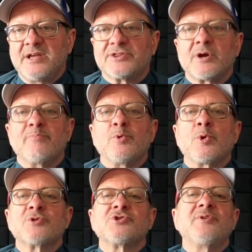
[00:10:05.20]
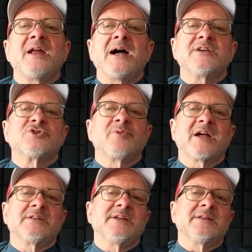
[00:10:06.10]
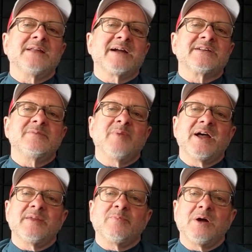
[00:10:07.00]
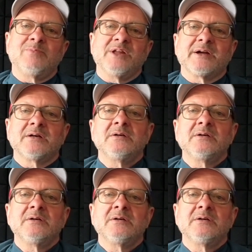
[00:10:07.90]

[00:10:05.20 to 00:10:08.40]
their boards are not directly elected by the public.